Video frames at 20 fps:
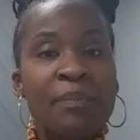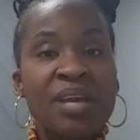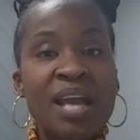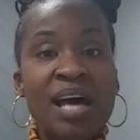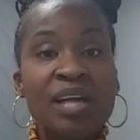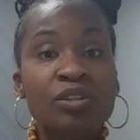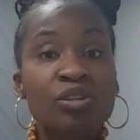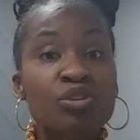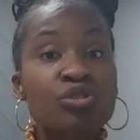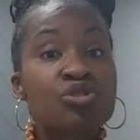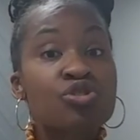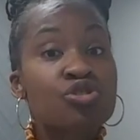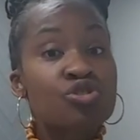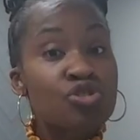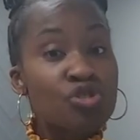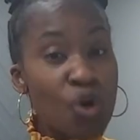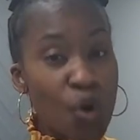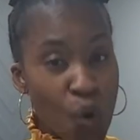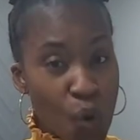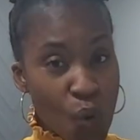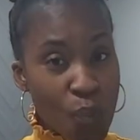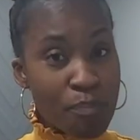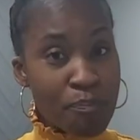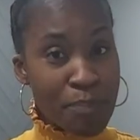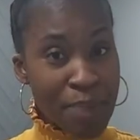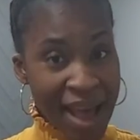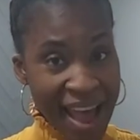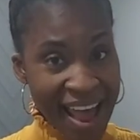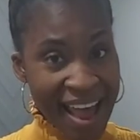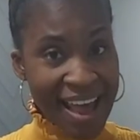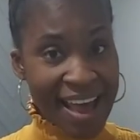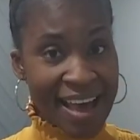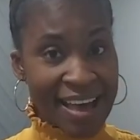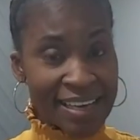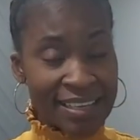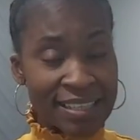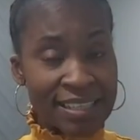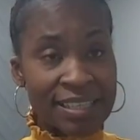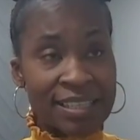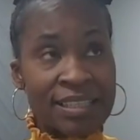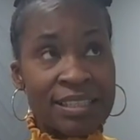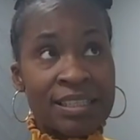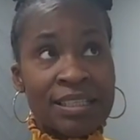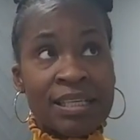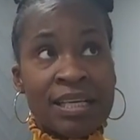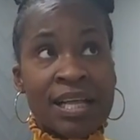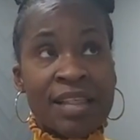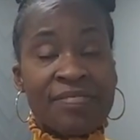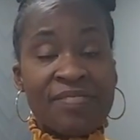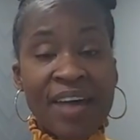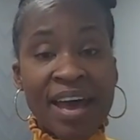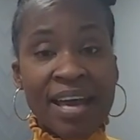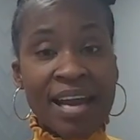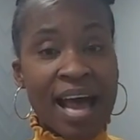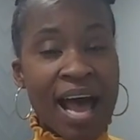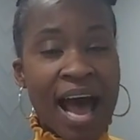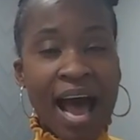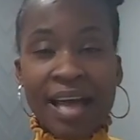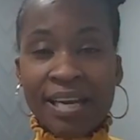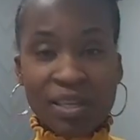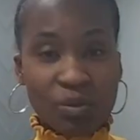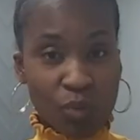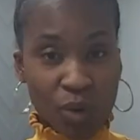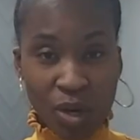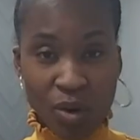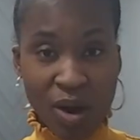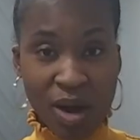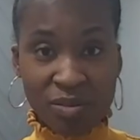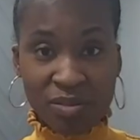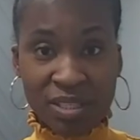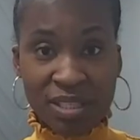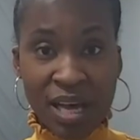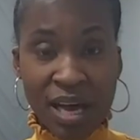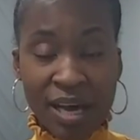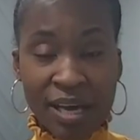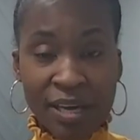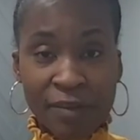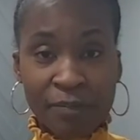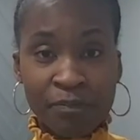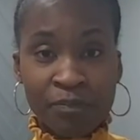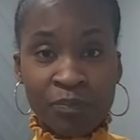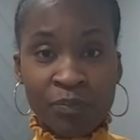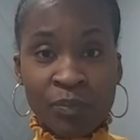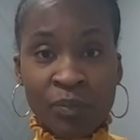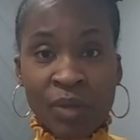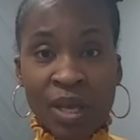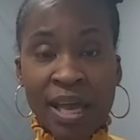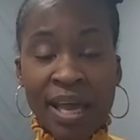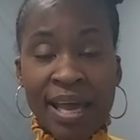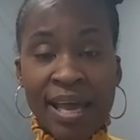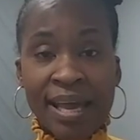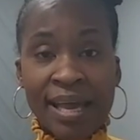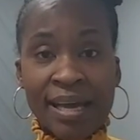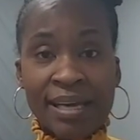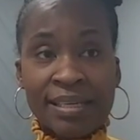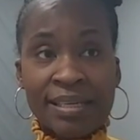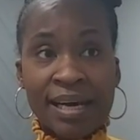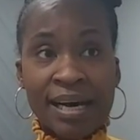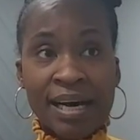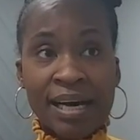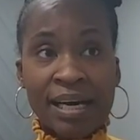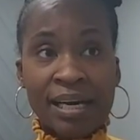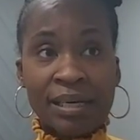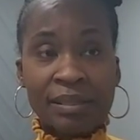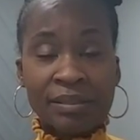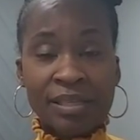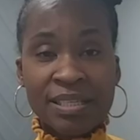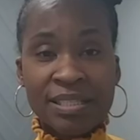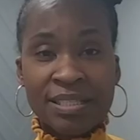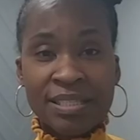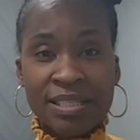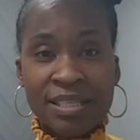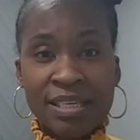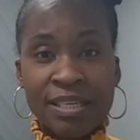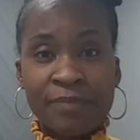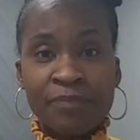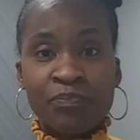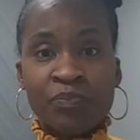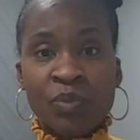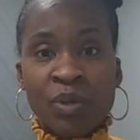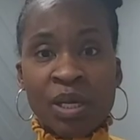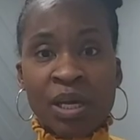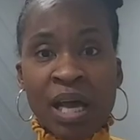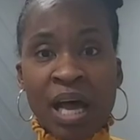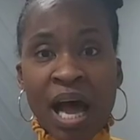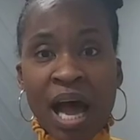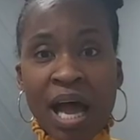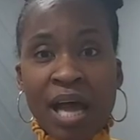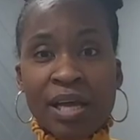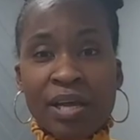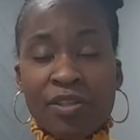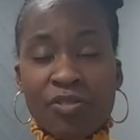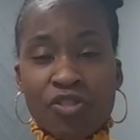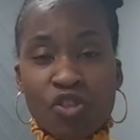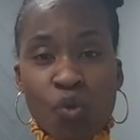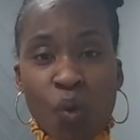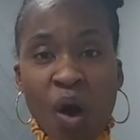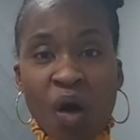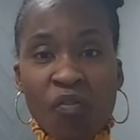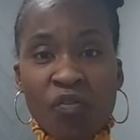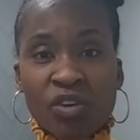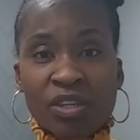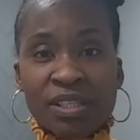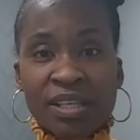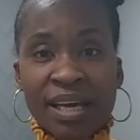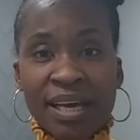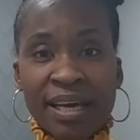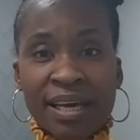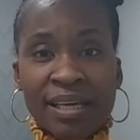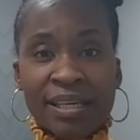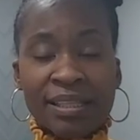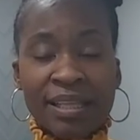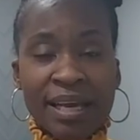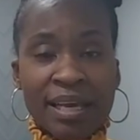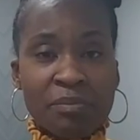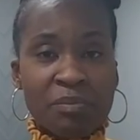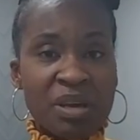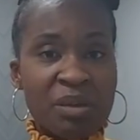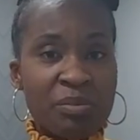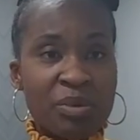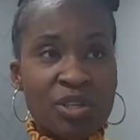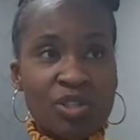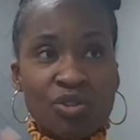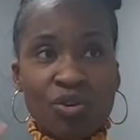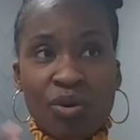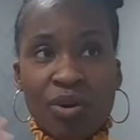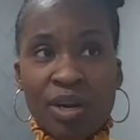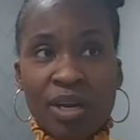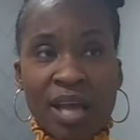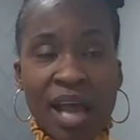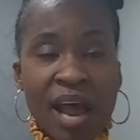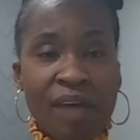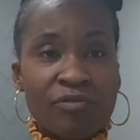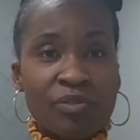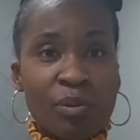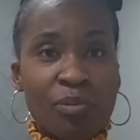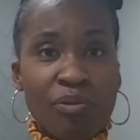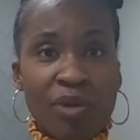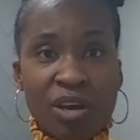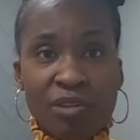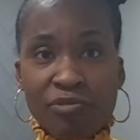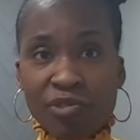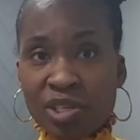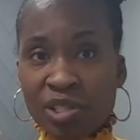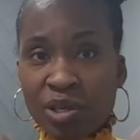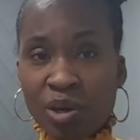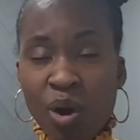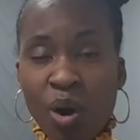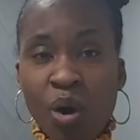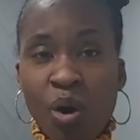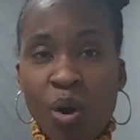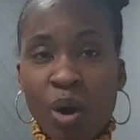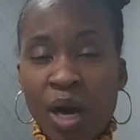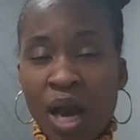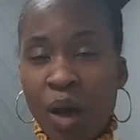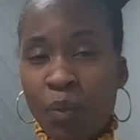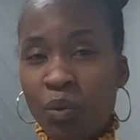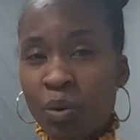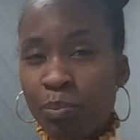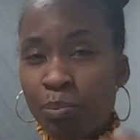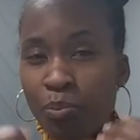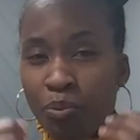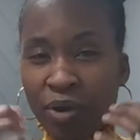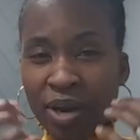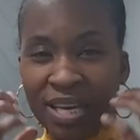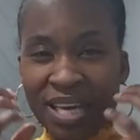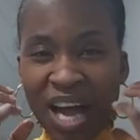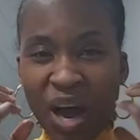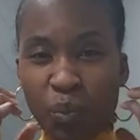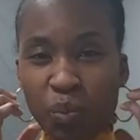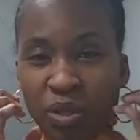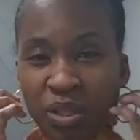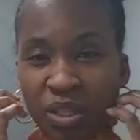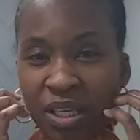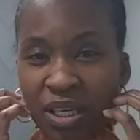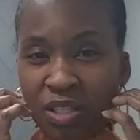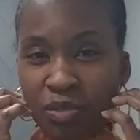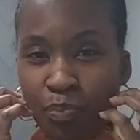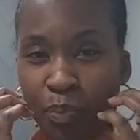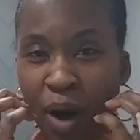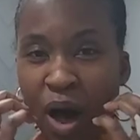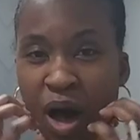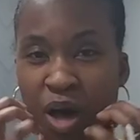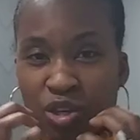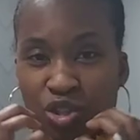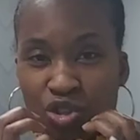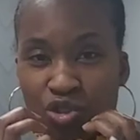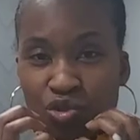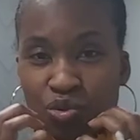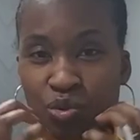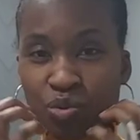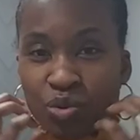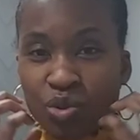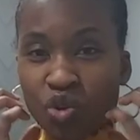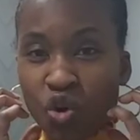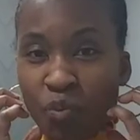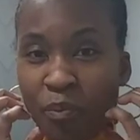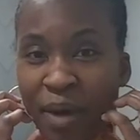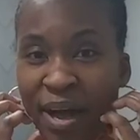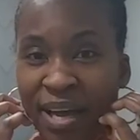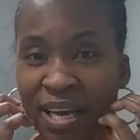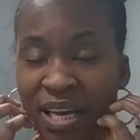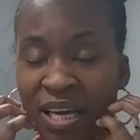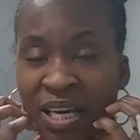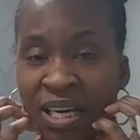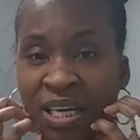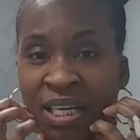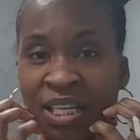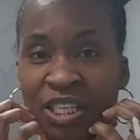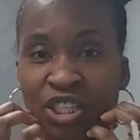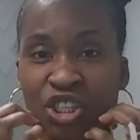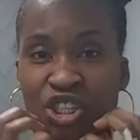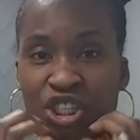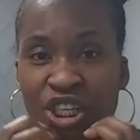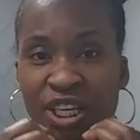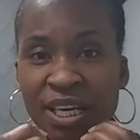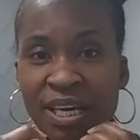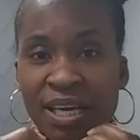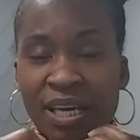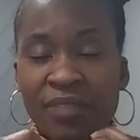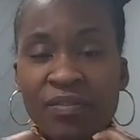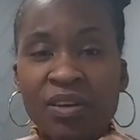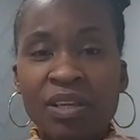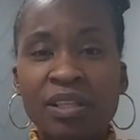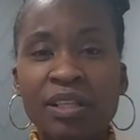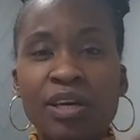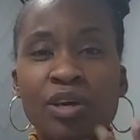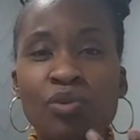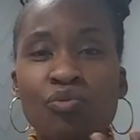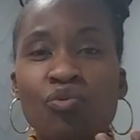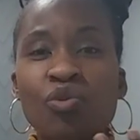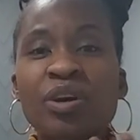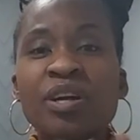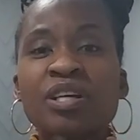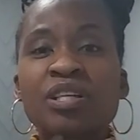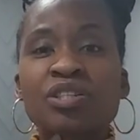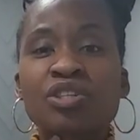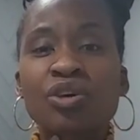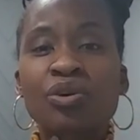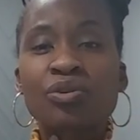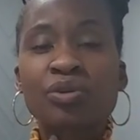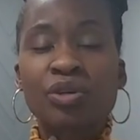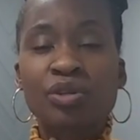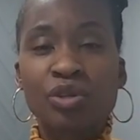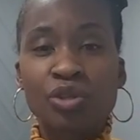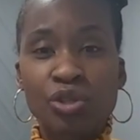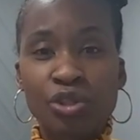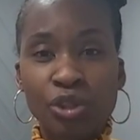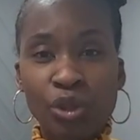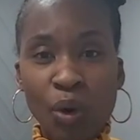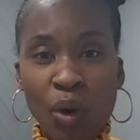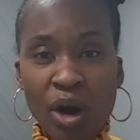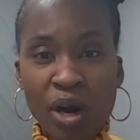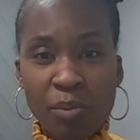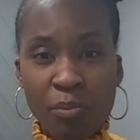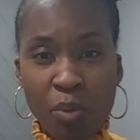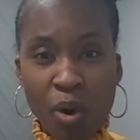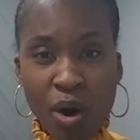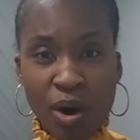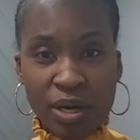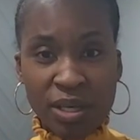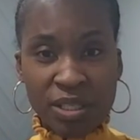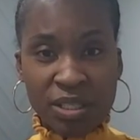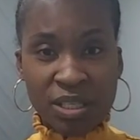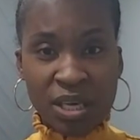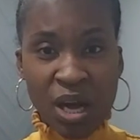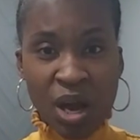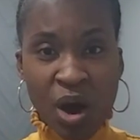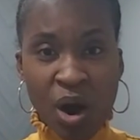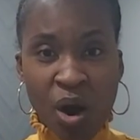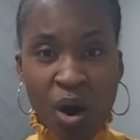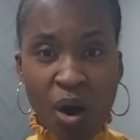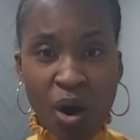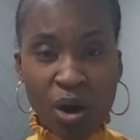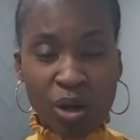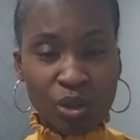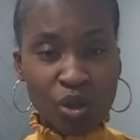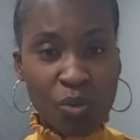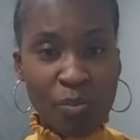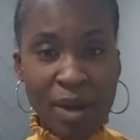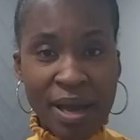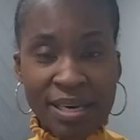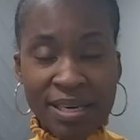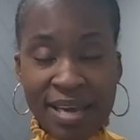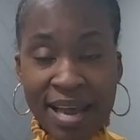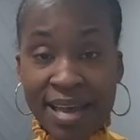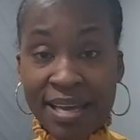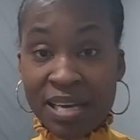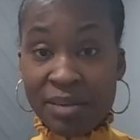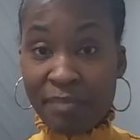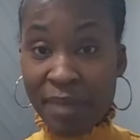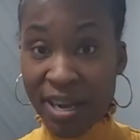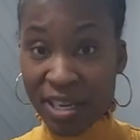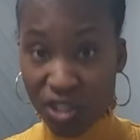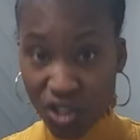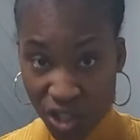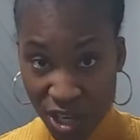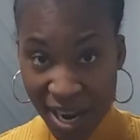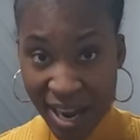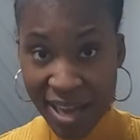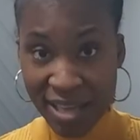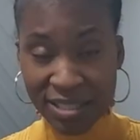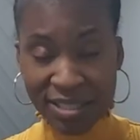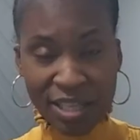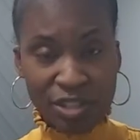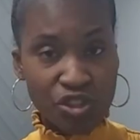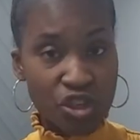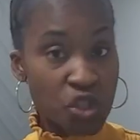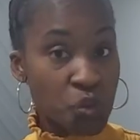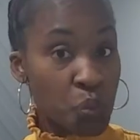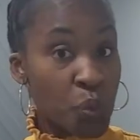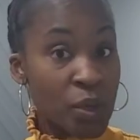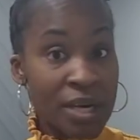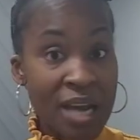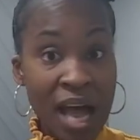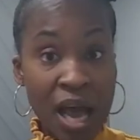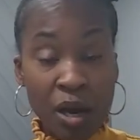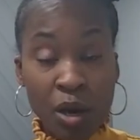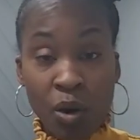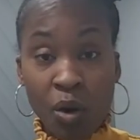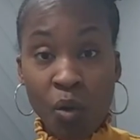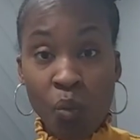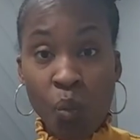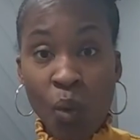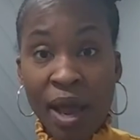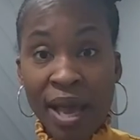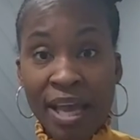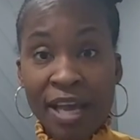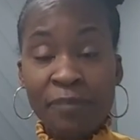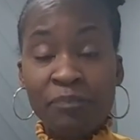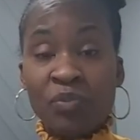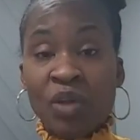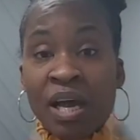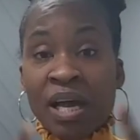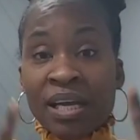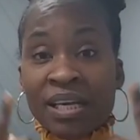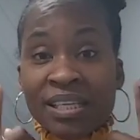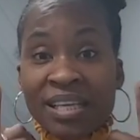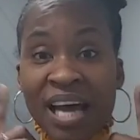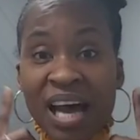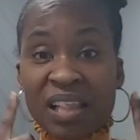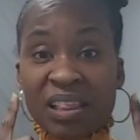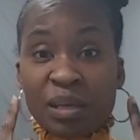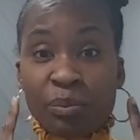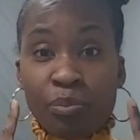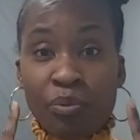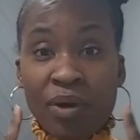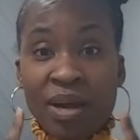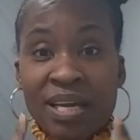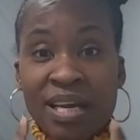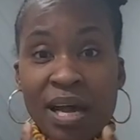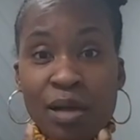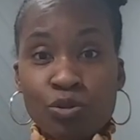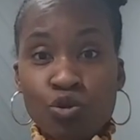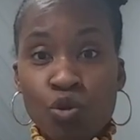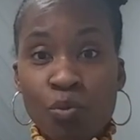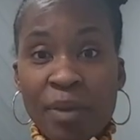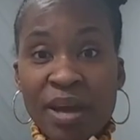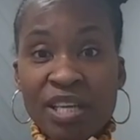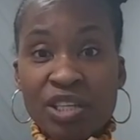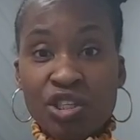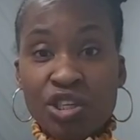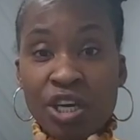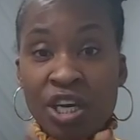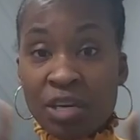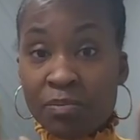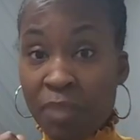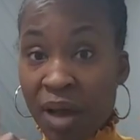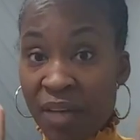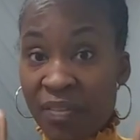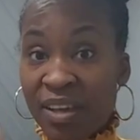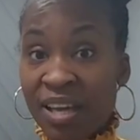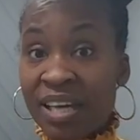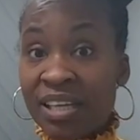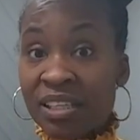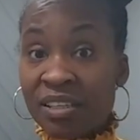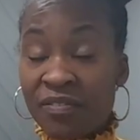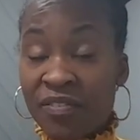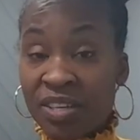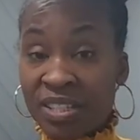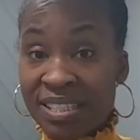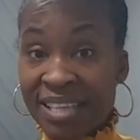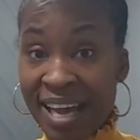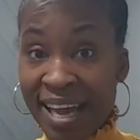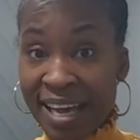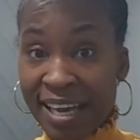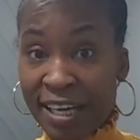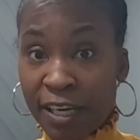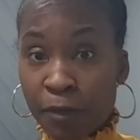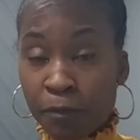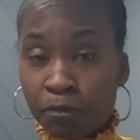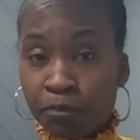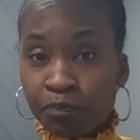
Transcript: mean, I looked so bad that I didn't want to go outside. And let's see. Throughout the day, like maybe starting after breakfast and on, I would break out with these pustules on my chin, and then later on it turned into dark marks all on my neck and my chest that just would not go away. Now the breakouts on my chin, by the end of the day,